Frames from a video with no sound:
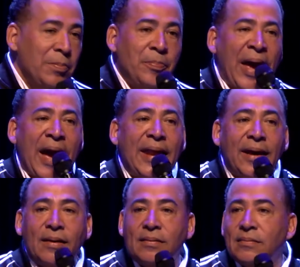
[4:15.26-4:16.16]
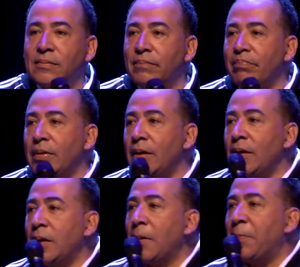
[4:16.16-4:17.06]
Panic!
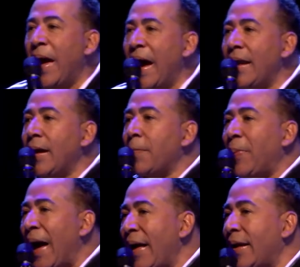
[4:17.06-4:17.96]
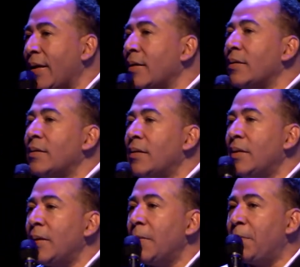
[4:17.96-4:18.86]
Panic, panic,
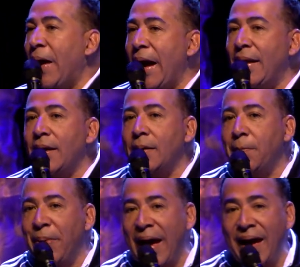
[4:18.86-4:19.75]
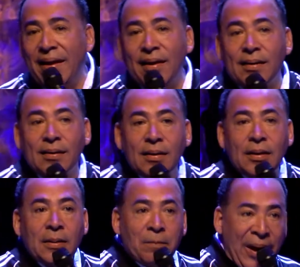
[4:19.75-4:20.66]
panic, panic,
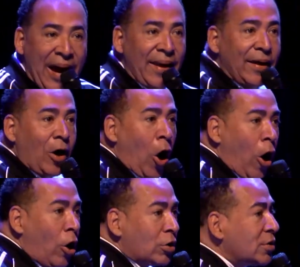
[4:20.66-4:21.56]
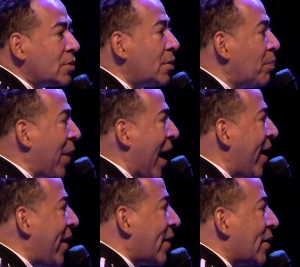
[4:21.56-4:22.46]
panic, halt,
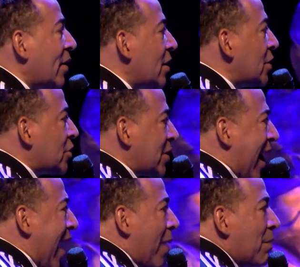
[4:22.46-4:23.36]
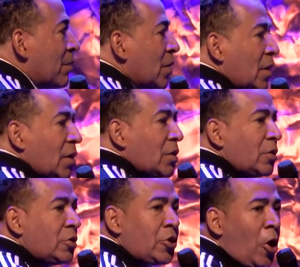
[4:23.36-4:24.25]
panic, stop.
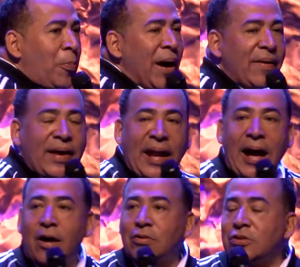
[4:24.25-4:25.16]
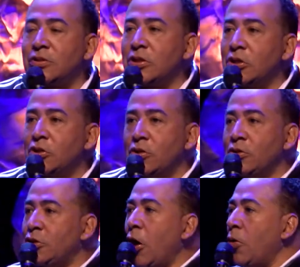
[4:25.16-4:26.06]
Don't buy that house.
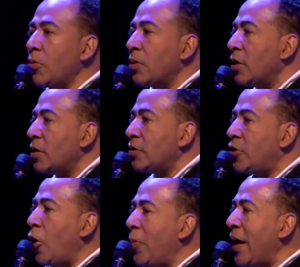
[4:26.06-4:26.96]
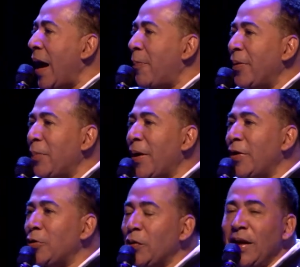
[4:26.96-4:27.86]
Don't don't be happy
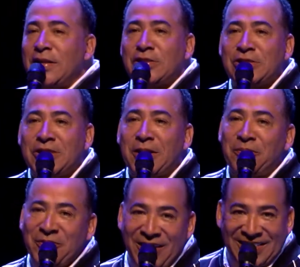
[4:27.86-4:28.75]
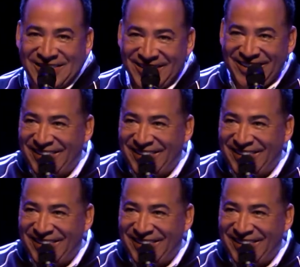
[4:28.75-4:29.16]
about your relationship. Watch.